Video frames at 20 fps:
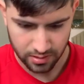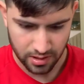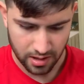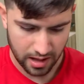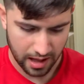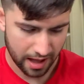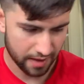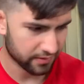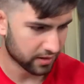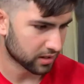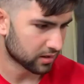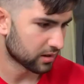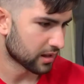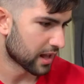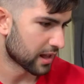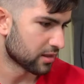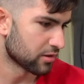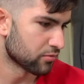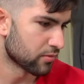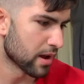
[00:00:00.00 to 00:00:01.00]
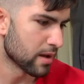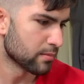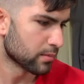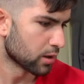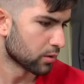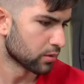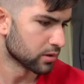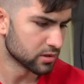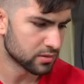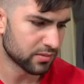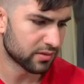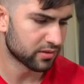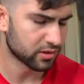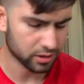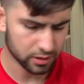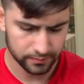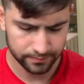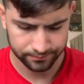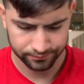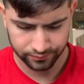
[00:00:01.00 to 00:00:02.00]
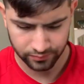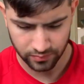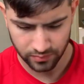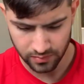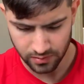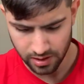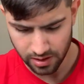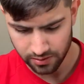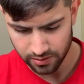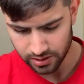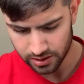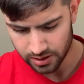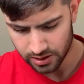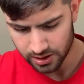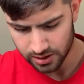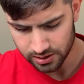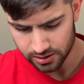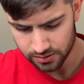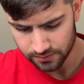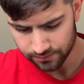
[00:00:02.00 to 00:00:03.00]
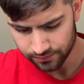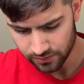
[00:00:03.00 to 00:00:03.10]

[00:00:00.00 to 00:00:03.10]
I've had like the rainbow ones before. They're really nice.